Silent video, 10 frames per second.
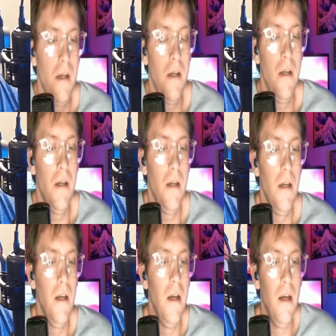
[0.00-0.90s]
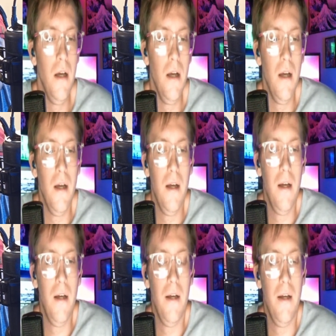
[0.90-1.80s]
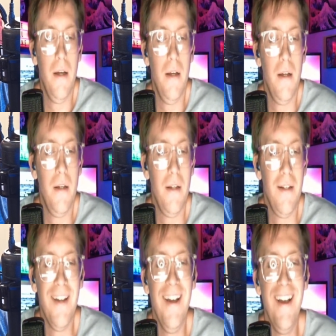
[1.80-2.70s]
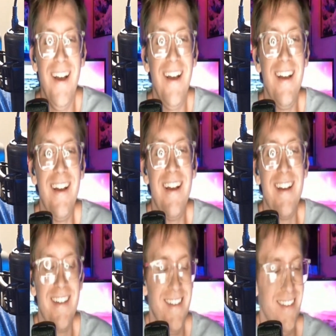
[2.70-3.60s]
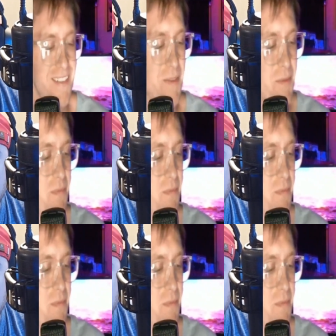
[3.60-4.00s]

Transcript: (silent)